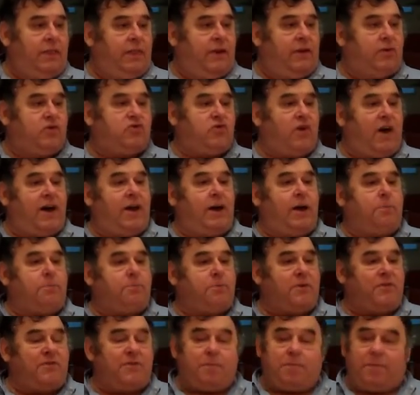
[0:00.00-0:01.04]
They're dried
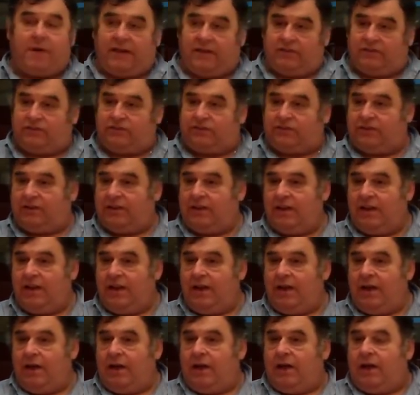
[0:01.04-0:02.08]
up riverbeds,
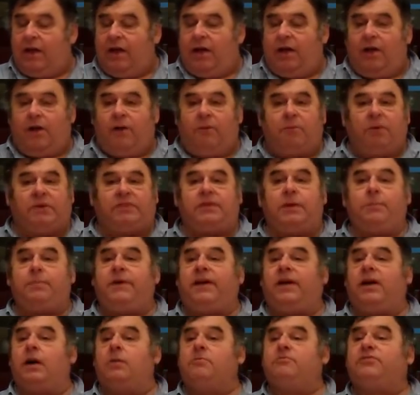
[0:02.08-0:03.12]
but they
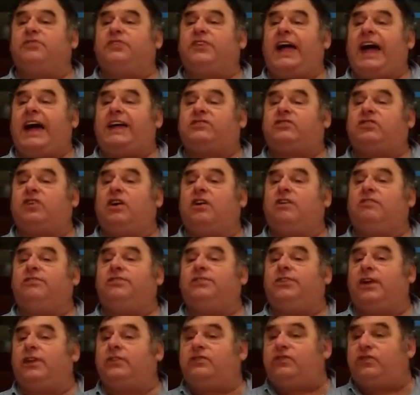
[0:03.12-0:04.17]
become flash
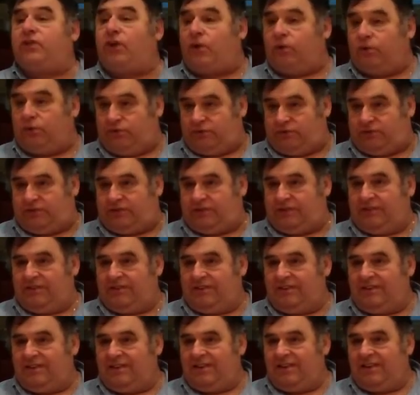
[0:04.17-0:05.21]
flood
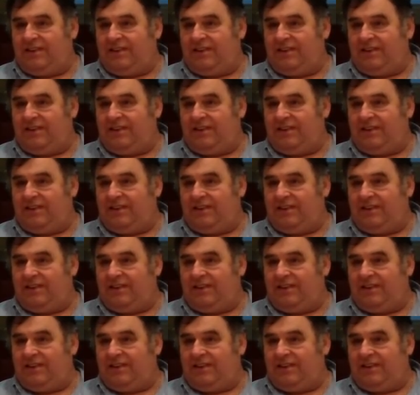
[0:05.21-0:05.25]
zones.